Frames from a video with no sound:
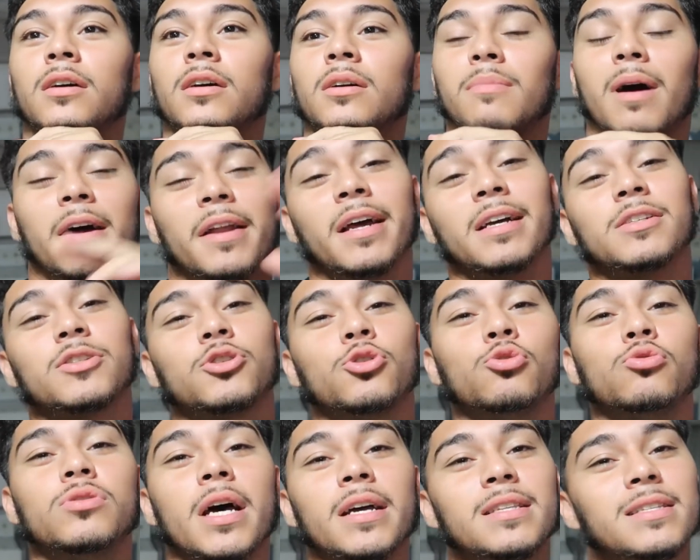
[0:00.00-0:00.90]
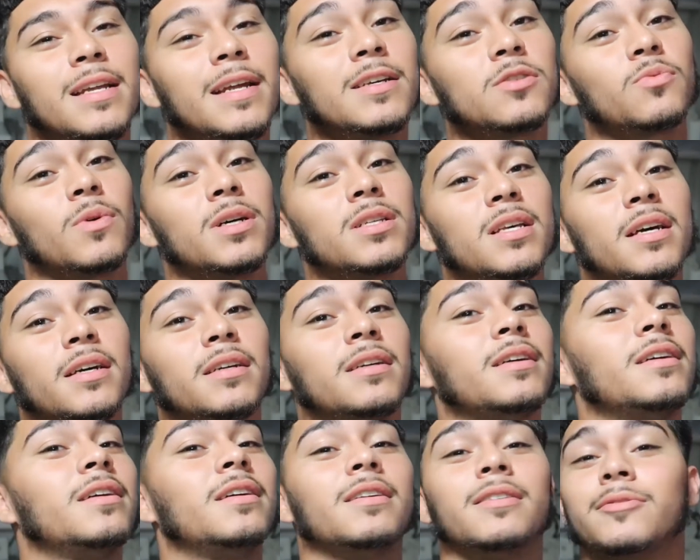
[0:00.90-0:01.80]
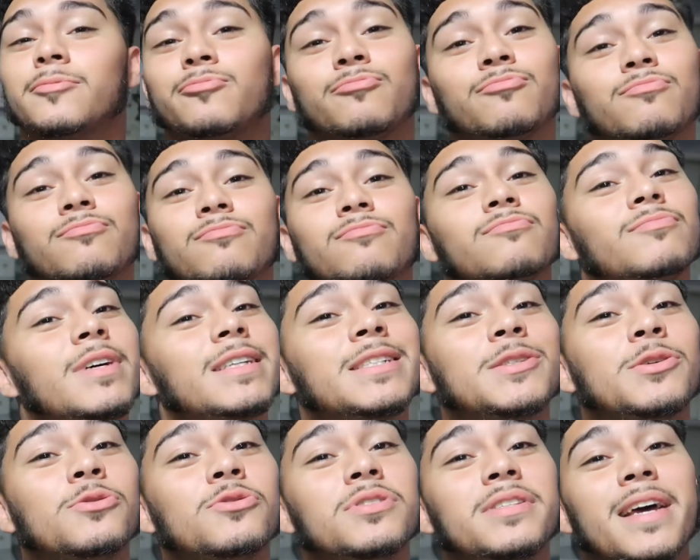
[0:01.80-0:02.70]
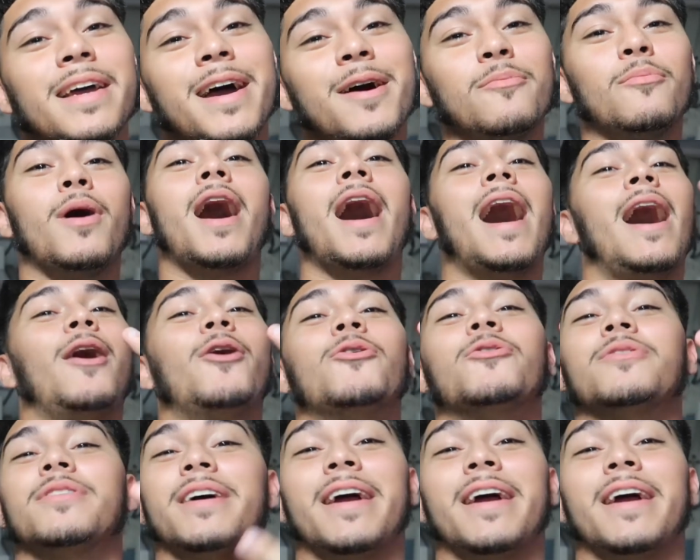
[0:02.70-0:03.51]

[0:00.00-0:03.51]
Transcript: by next Tuesday today's Wednesday next Tuesday I'm out